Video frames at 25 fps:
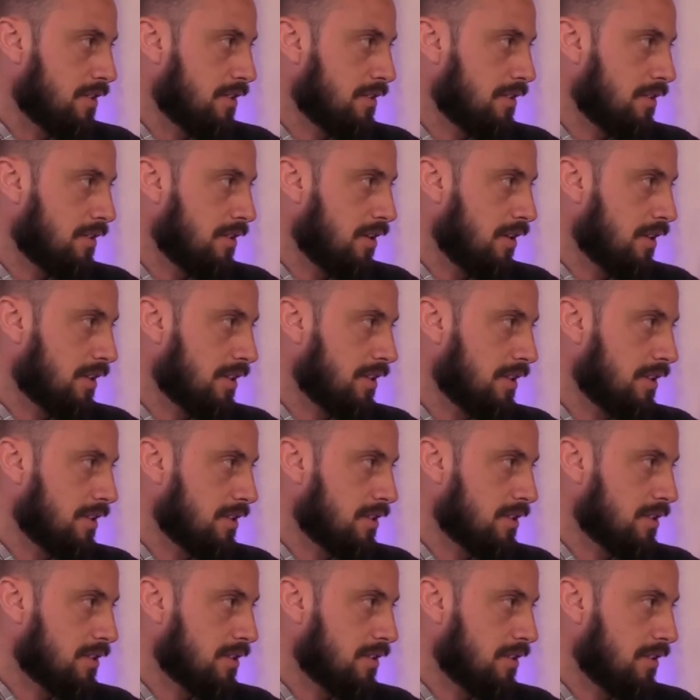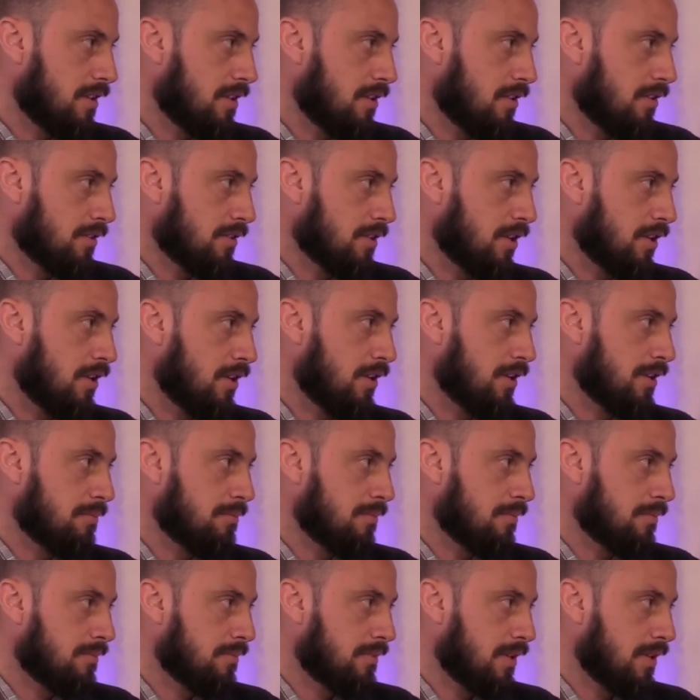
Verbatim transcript: like this a long time.